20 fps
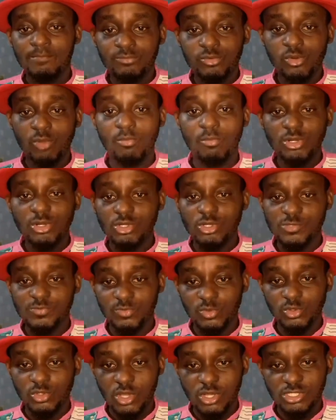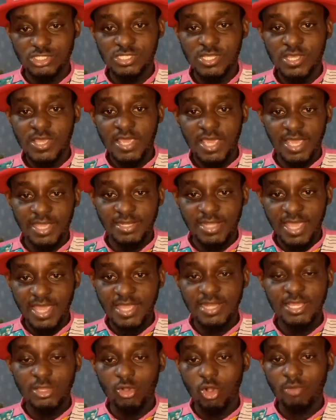promote those products, and
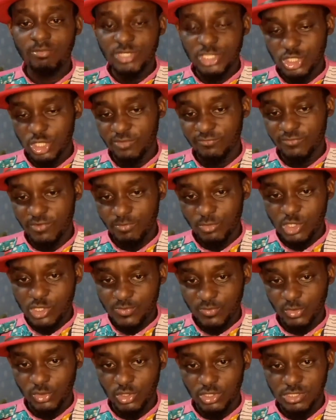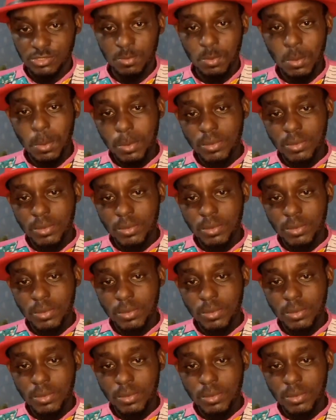earn a commission from those products.